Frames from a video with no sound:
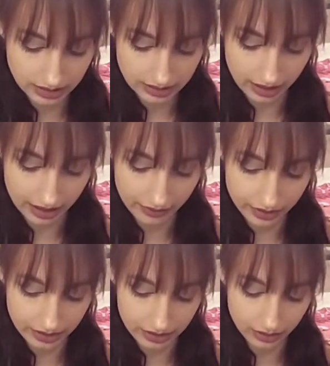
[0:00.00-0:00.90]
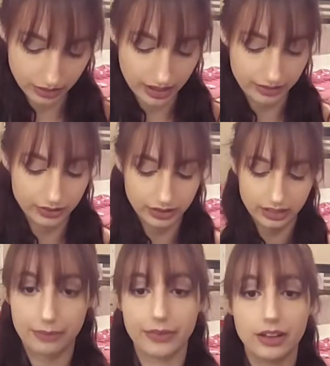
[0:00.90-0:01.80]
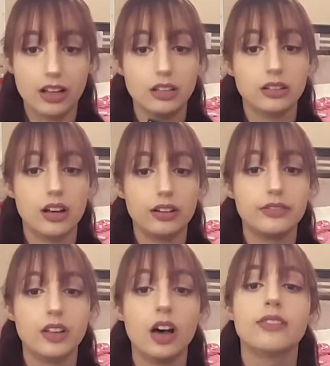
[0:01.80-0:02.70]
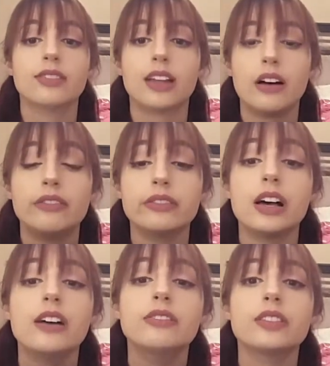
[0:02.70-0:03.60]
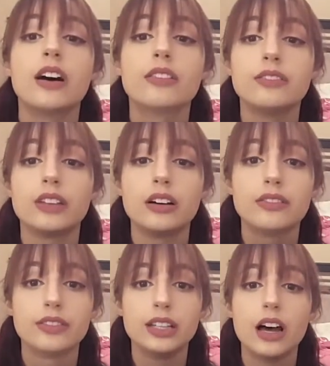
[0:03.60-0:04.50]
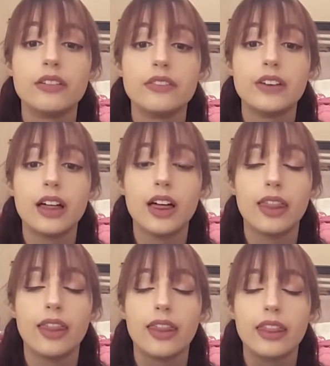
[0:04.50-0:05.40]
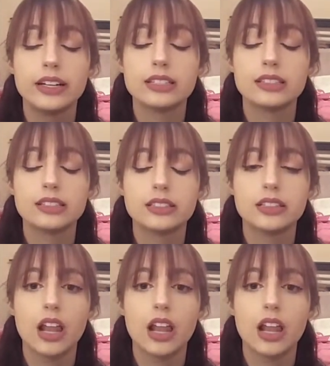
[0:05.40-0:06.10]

It's got everything you could ever need. Love, love, love, love, love, love, love this.